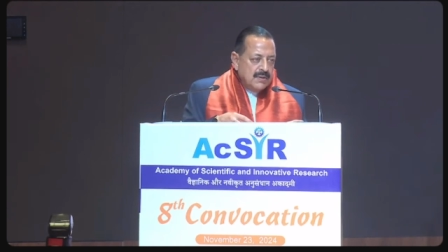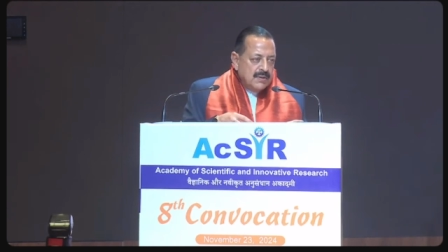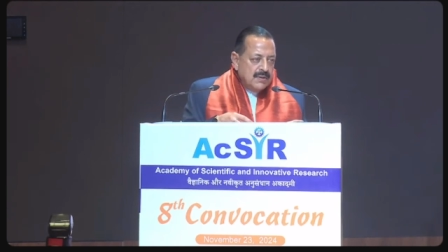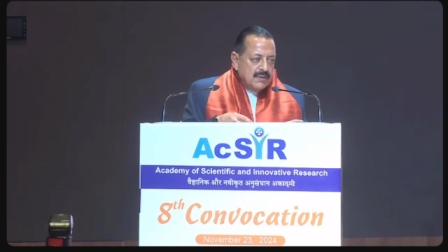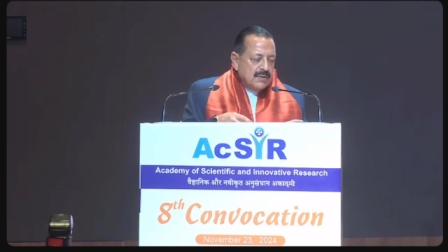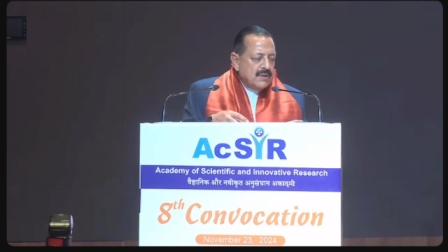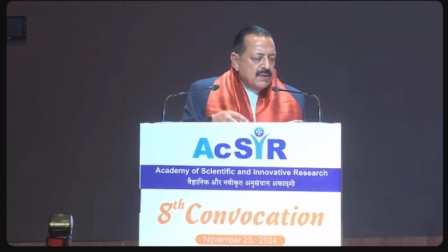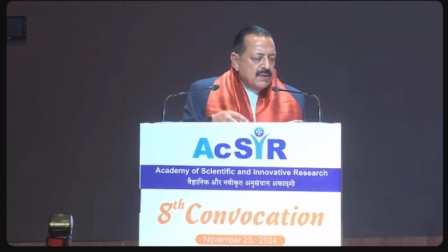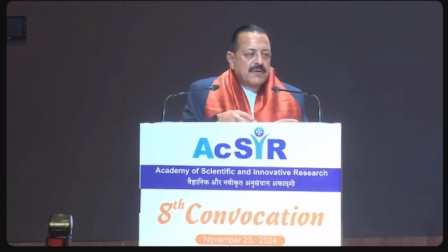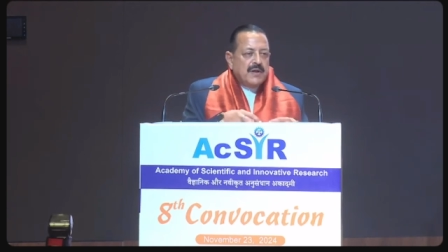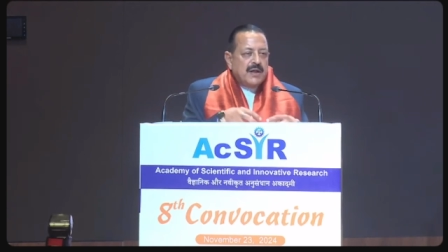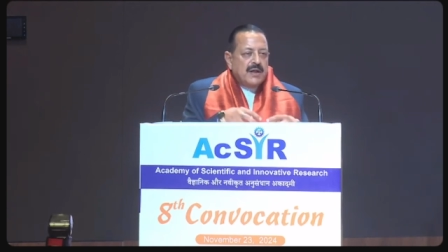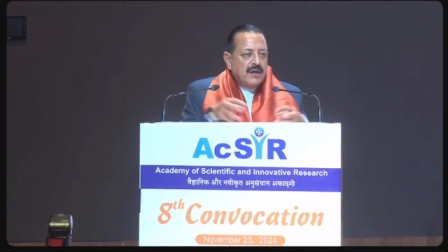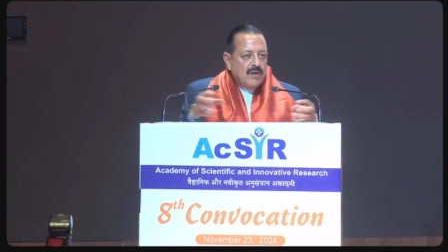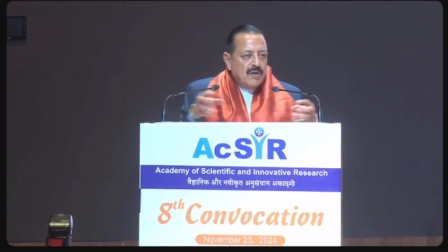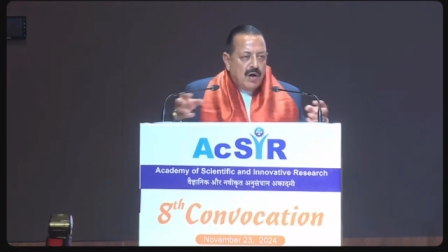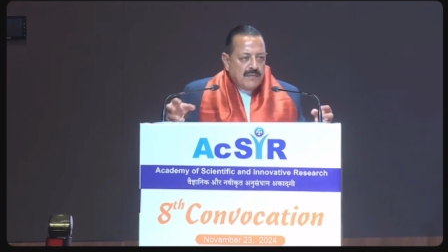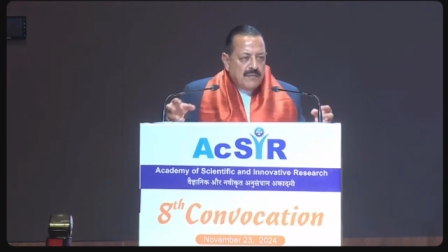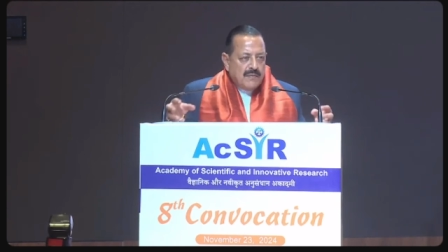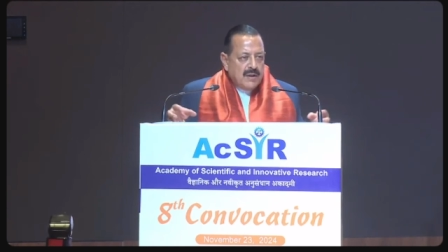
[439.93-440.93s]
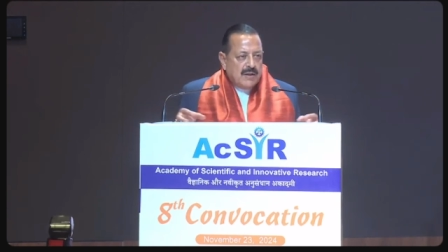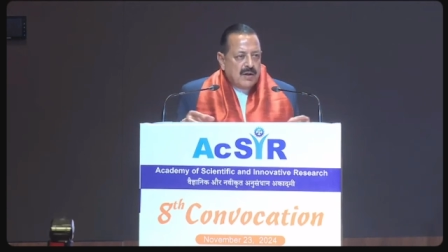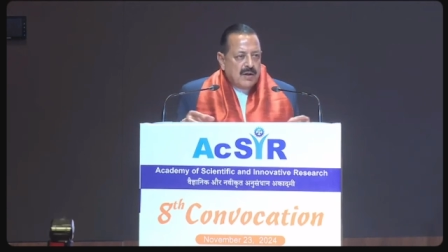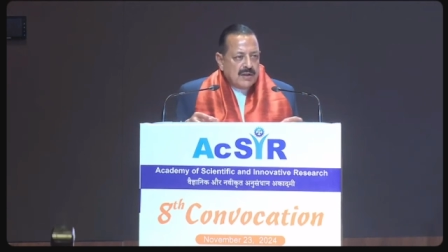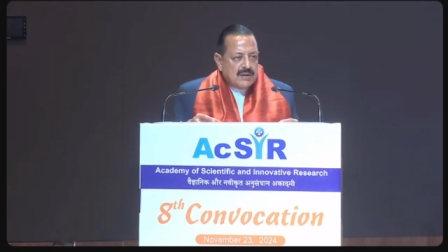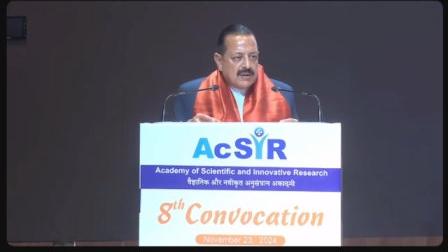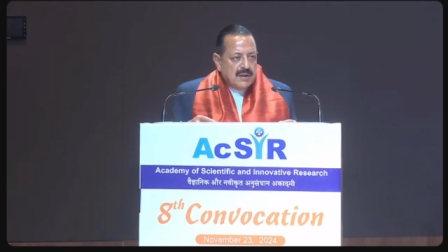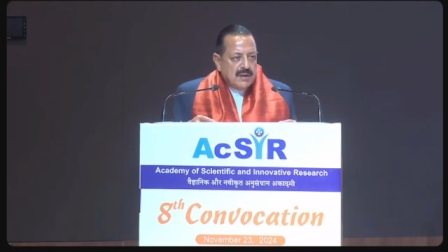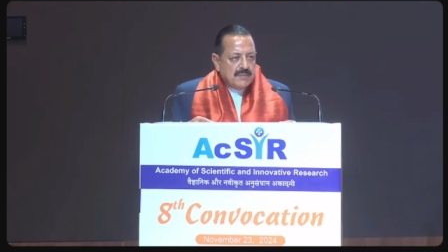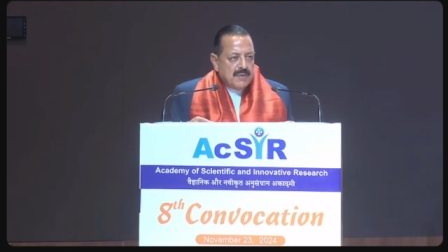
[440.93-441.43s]
So it's a very novel
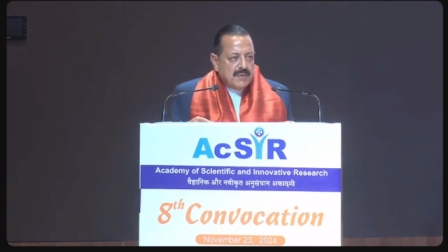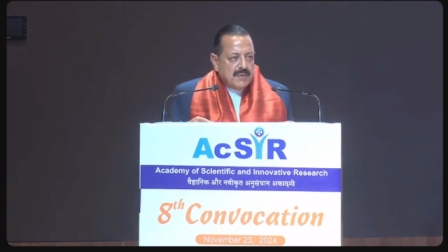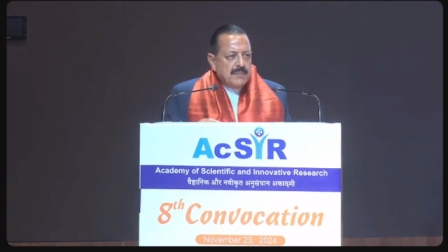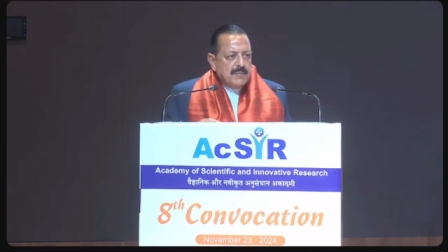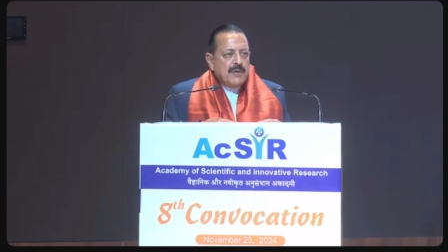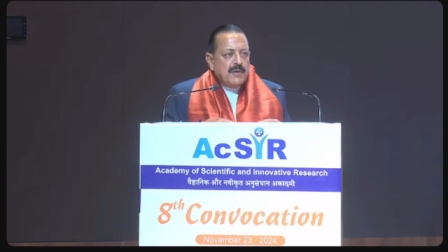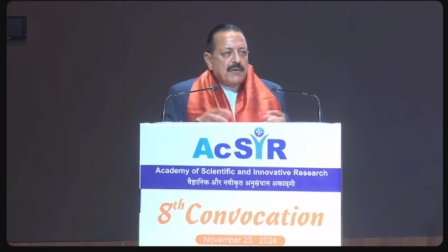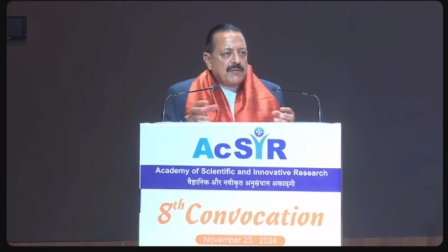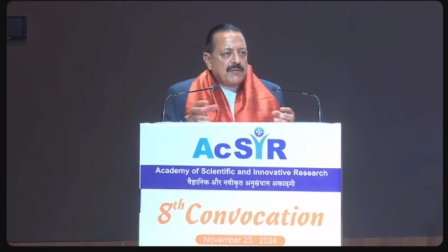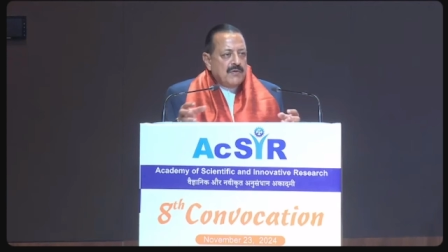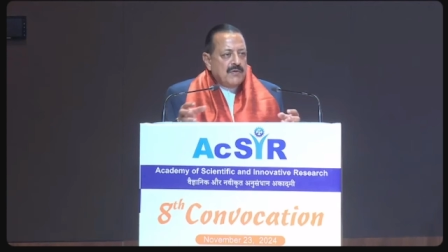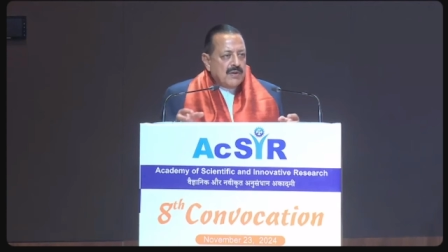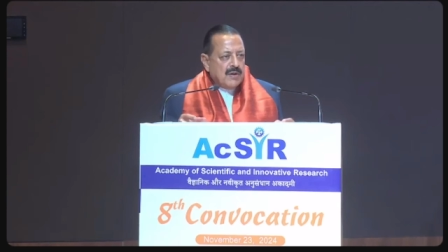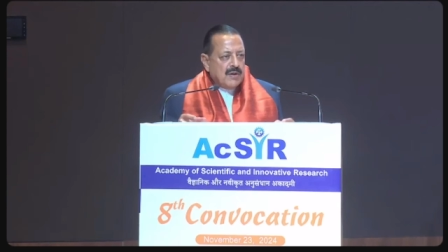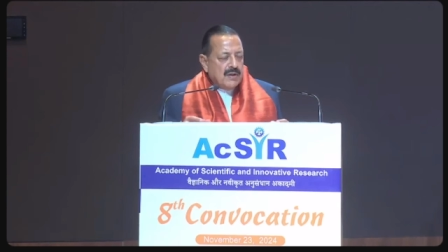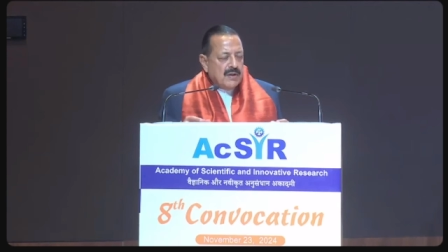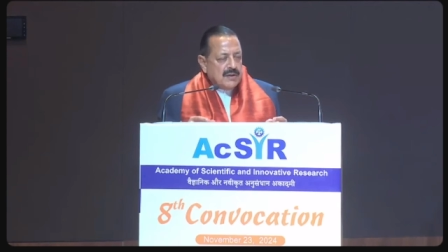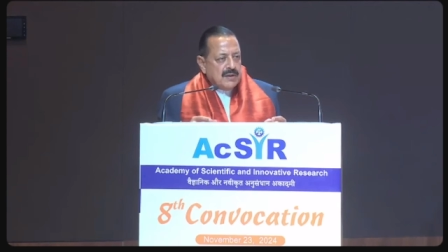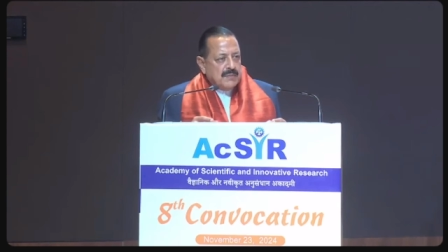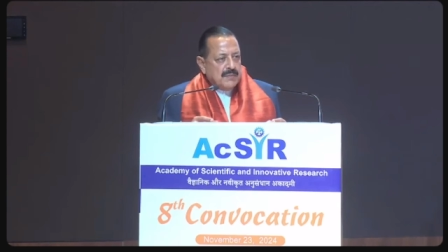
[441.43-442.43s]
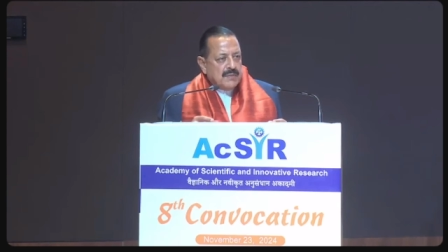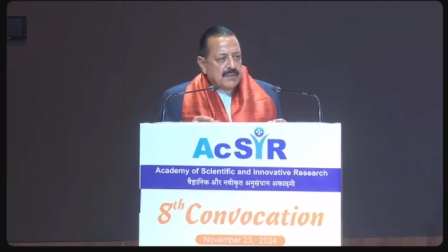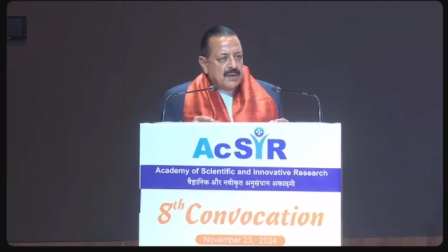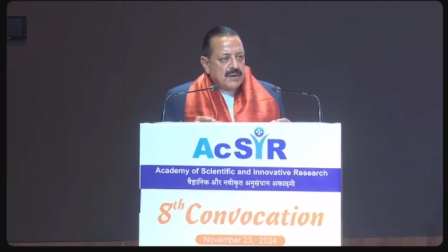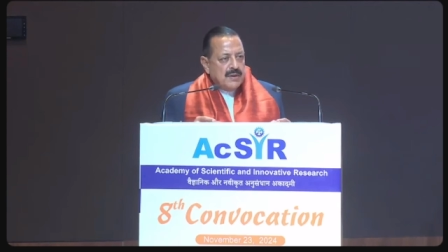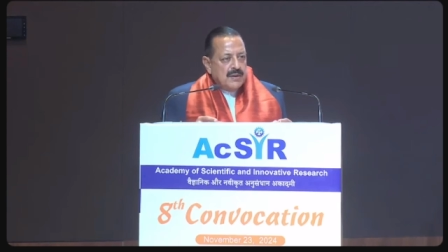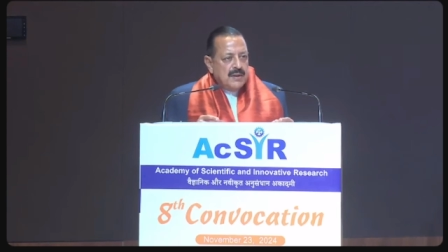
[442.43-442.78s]
concept, but a beautiful concept.